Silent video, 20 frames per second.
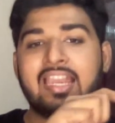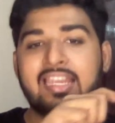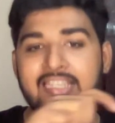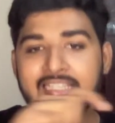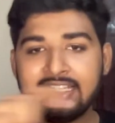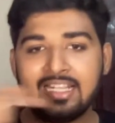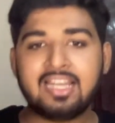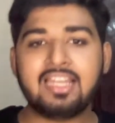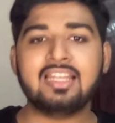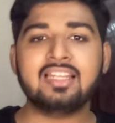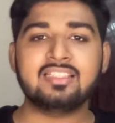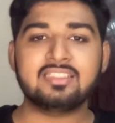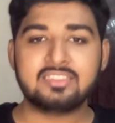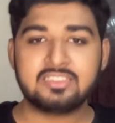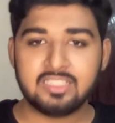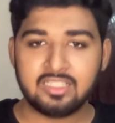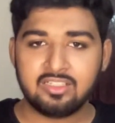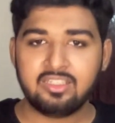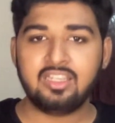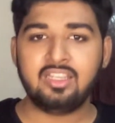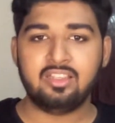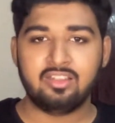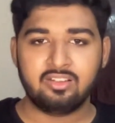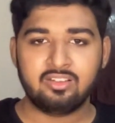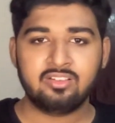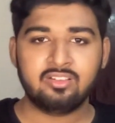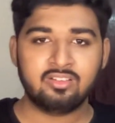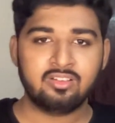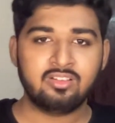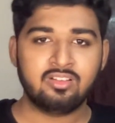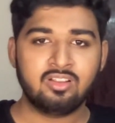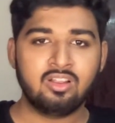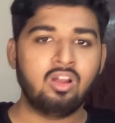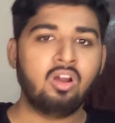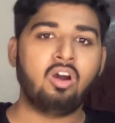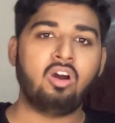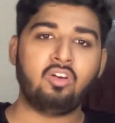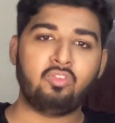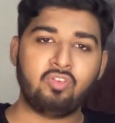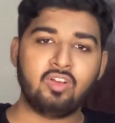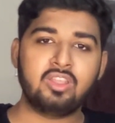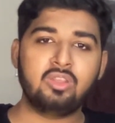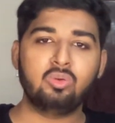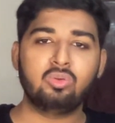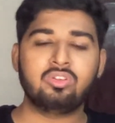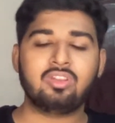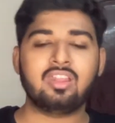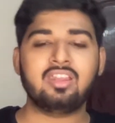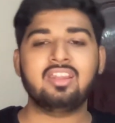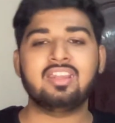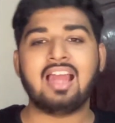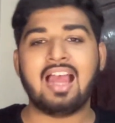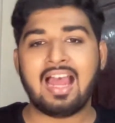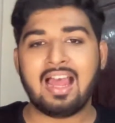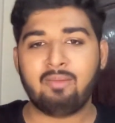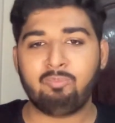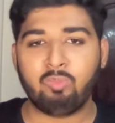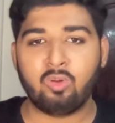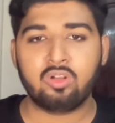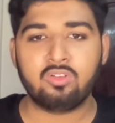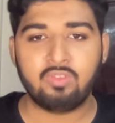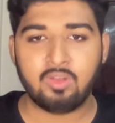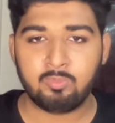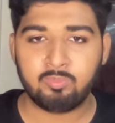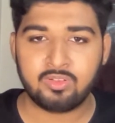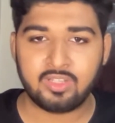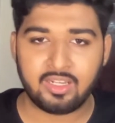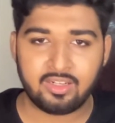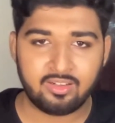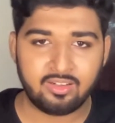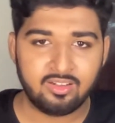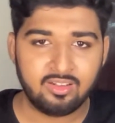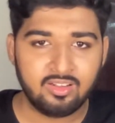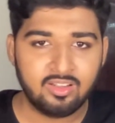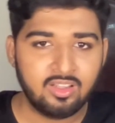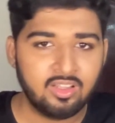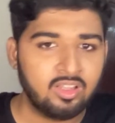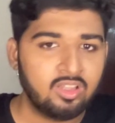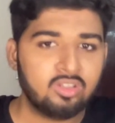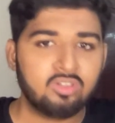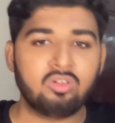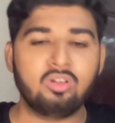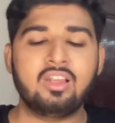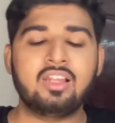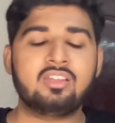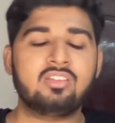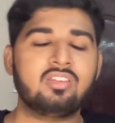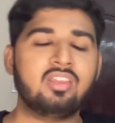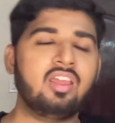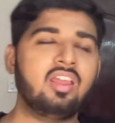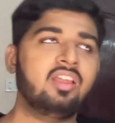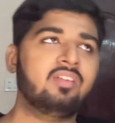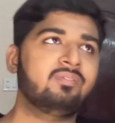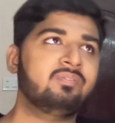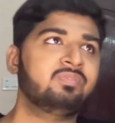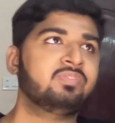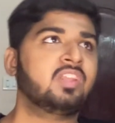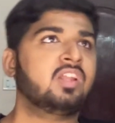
entire journey of a user in an app or website. So let's say,